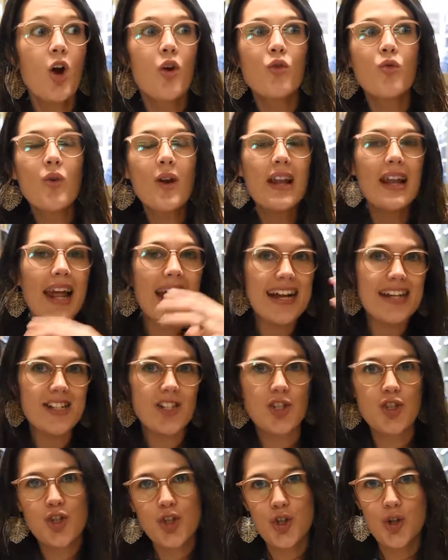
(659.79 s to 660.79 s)

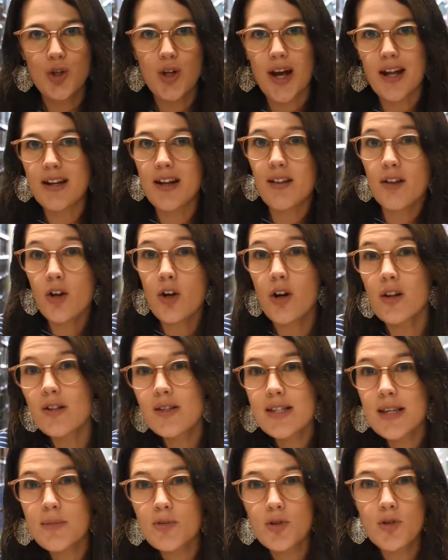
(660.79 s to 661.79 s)
relate to another
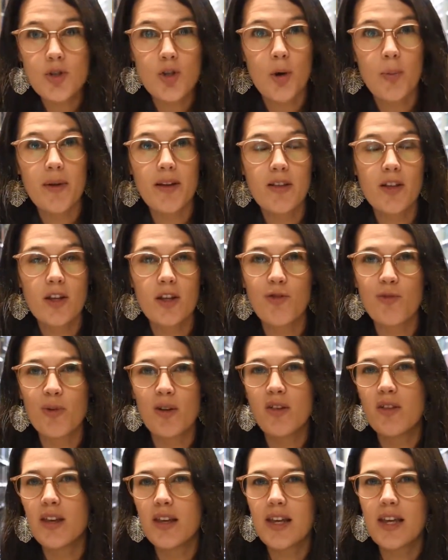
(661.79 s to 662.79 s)
concept or topic that you've
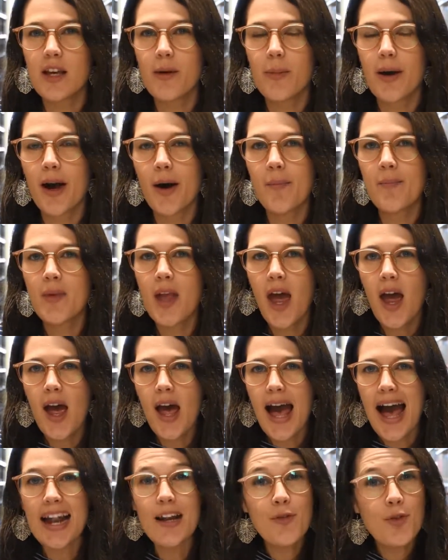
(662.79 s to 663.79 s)
been thinking about.
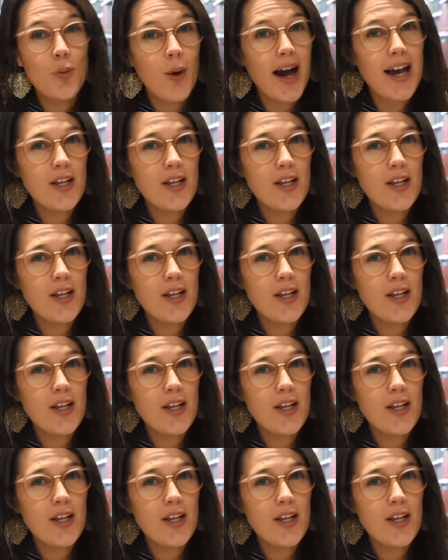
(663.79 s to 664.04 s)
And if you are